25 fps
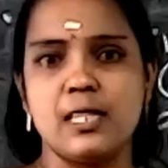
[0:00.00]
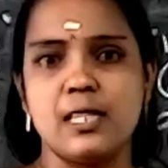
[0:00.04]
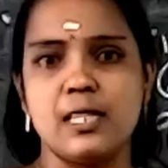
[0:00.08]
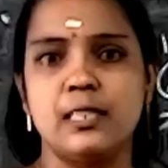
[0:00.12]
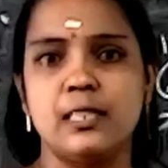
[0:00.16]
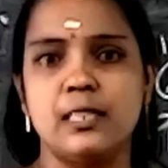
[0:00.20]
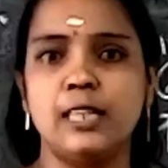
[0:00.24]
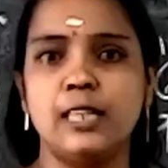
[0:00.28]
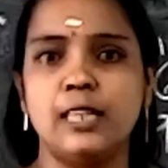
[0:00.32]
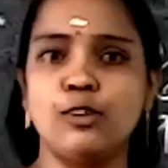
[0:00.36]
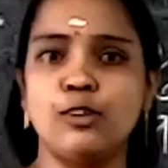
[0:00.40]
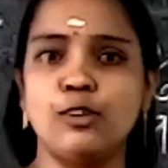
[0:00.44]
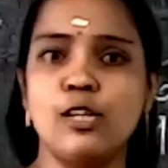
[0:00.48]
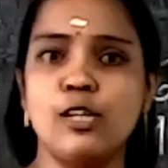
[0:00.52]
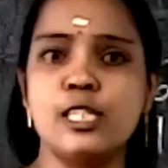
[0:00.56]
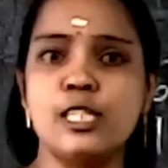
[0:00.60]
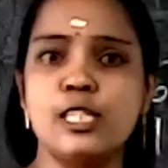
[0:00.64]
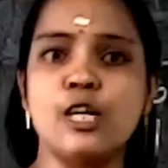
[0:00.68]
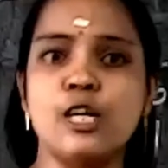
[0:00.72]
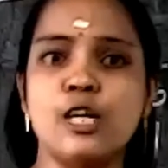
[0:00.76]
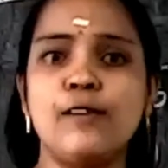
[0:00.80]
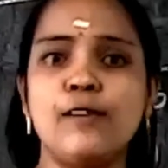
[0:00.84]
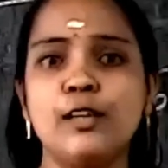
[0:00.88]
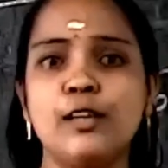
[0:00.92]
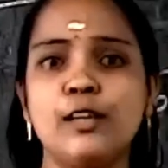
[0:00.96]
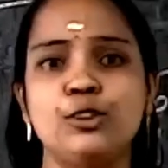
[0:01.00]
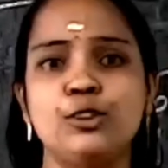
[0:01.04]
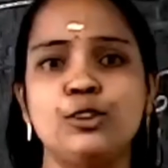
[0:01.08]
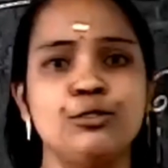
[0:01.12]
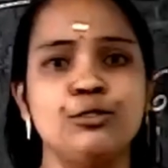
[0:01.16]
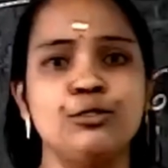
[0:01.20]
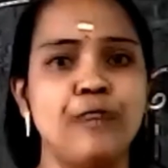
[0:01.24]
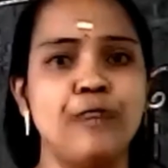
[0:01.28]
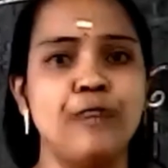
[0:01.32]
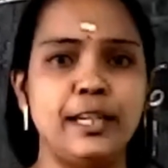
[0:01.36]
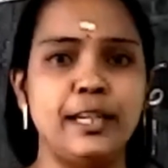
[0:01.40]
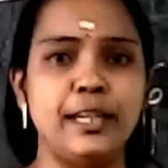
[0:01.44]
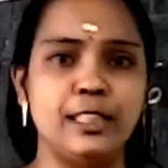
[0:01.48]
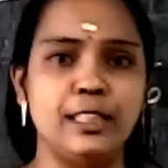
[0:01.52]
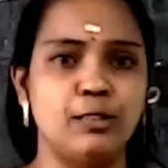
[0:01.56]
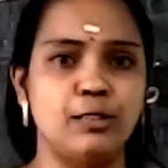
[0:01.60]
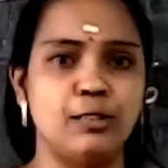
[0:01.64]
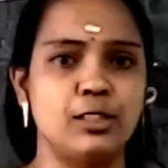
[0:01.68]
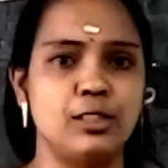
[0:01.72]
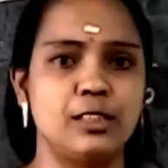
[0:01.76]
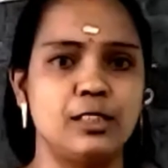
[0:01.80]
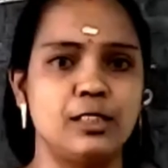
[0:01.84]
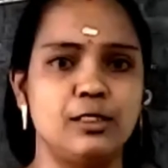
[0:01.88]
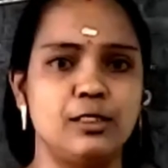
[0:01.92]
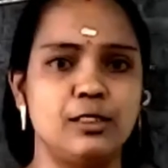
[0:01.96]
That also want to find out.
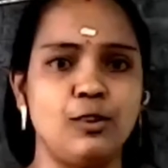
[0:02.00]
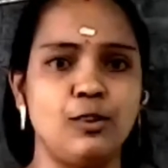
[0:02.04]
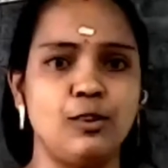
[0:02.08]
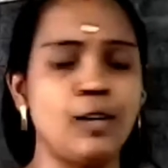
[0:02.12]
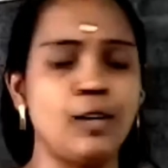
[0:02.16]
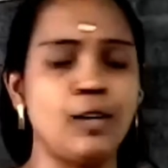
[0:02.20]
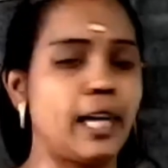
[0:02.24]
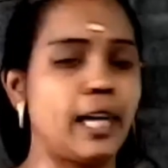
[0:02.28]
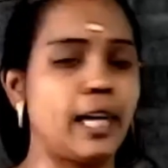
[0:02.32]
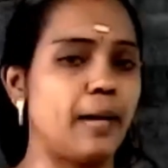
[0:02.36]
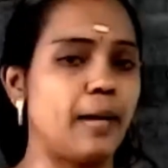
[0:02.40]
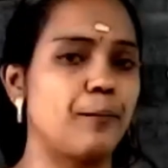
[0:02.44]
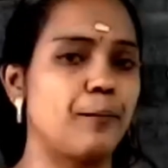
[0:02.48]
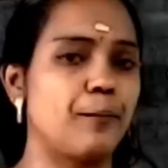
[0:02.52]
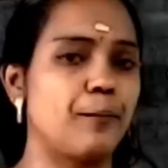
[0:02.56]
Okay.